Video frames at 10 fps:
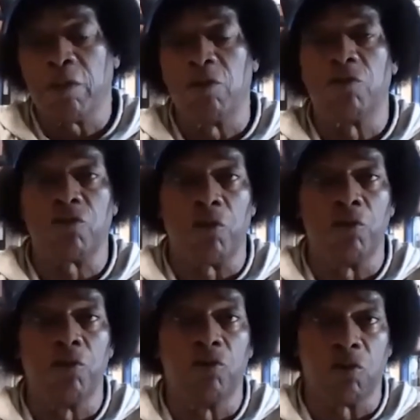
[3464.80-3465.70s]

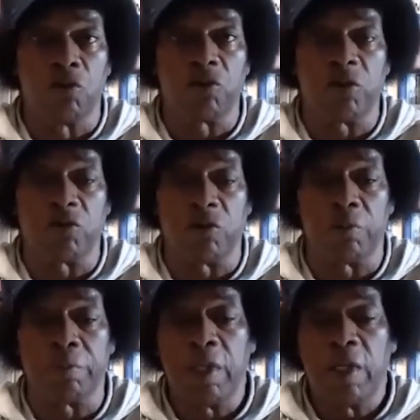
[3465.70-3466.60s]
concern jurisdiction.
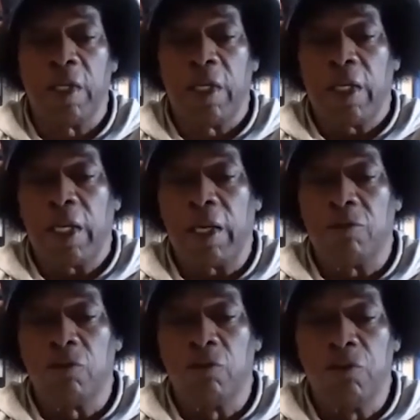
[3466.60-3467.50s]

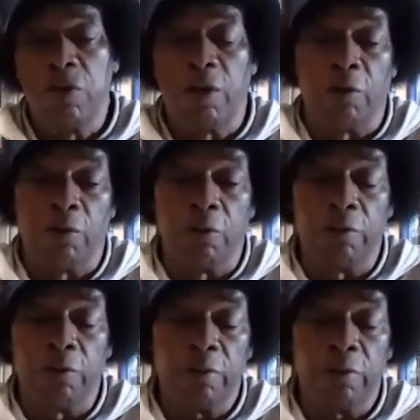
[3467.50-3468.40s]
And you
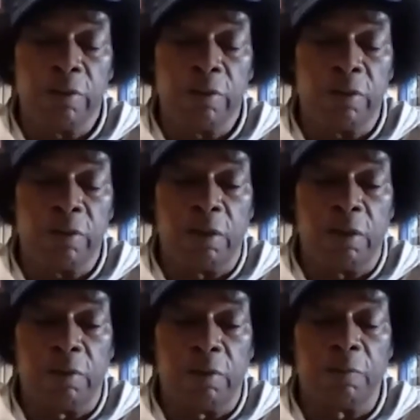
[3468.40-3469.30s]
know
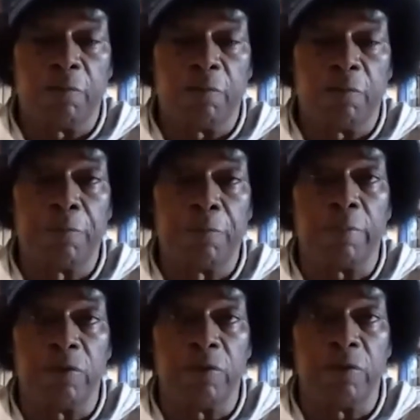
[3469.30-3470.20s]
from
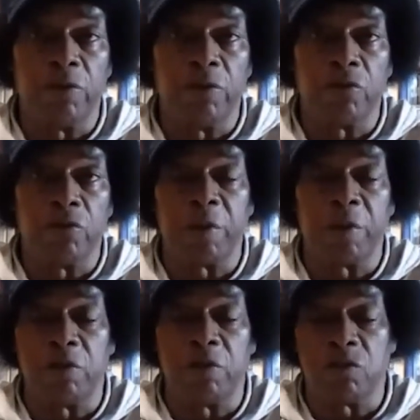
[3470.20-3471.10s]
probably your own
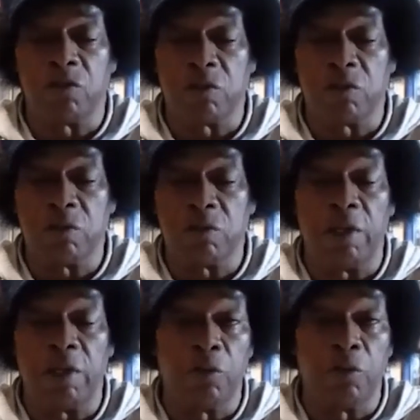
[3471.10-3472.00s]
experiences,
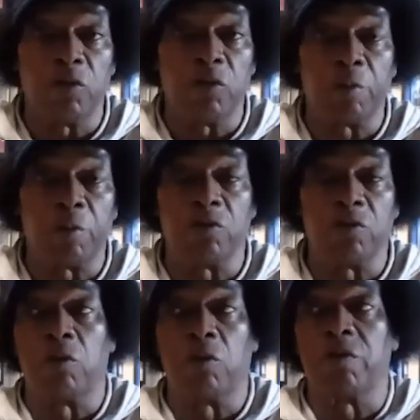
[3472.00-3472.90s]
and we've experienced it
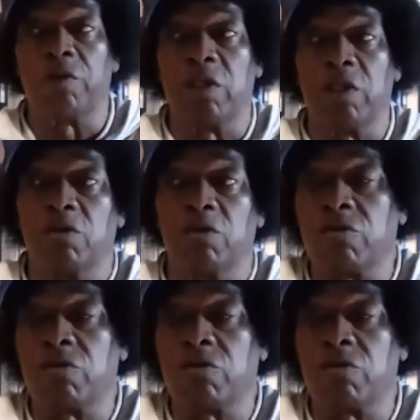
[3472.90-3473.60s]
over the years,